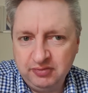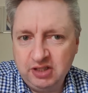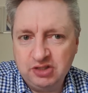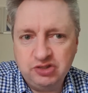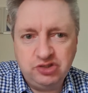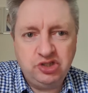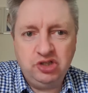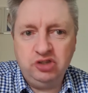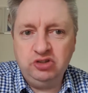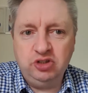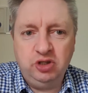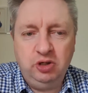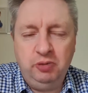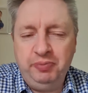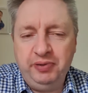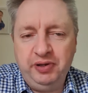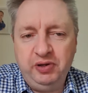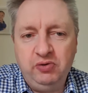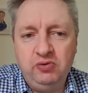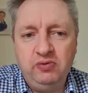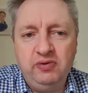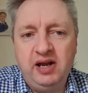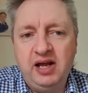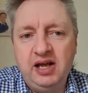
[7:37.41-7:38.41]
Children will be
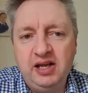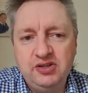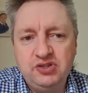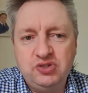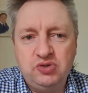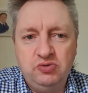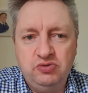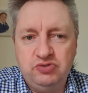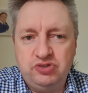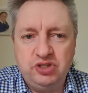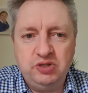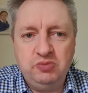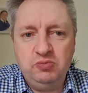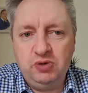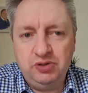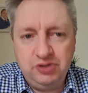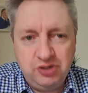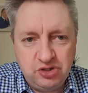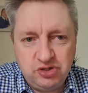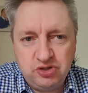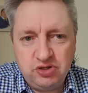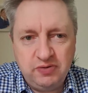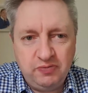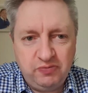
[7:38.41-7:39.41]
all right, sort of doing what
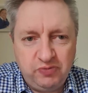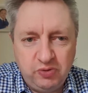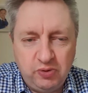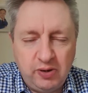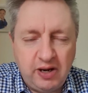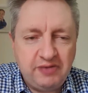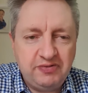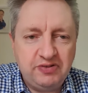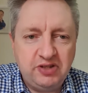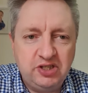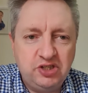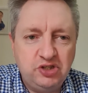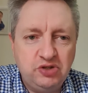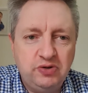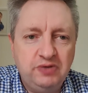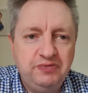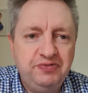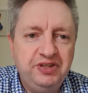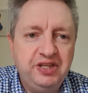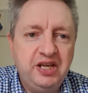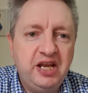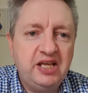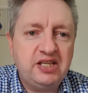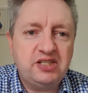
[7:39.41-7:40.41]
they're doing, forever they're doing,
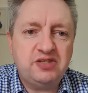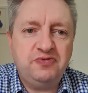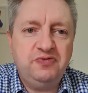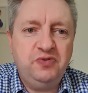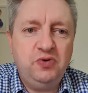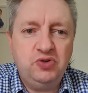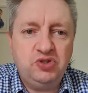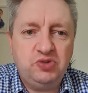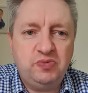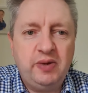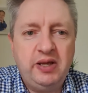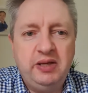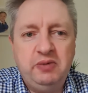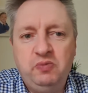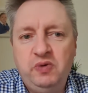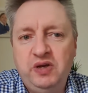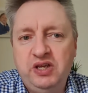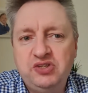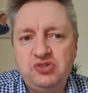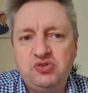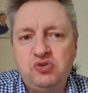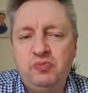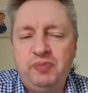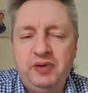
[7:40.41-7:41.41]
for the next 4 to 8
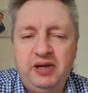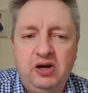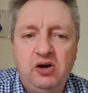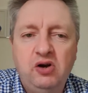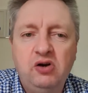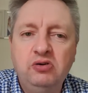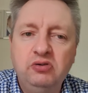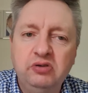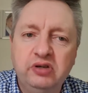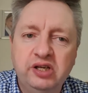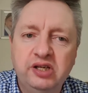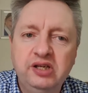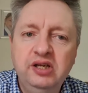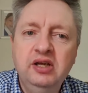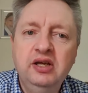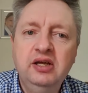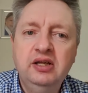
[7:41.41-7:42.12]
weeks or a bit longer.